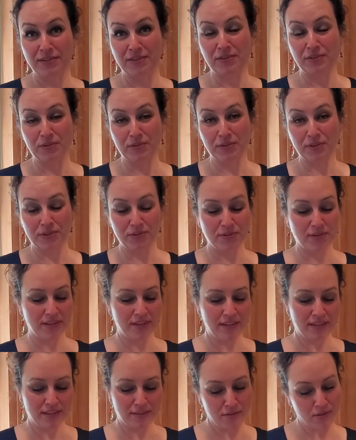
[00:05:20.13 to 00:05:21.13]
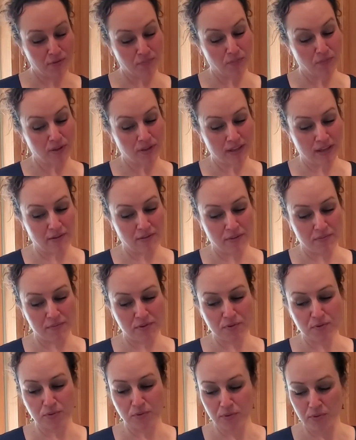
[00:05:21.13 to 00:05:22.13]
or you can eat, you can allow them to
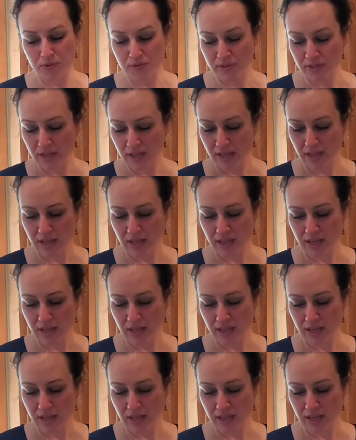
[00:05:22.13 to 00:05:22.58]
cool.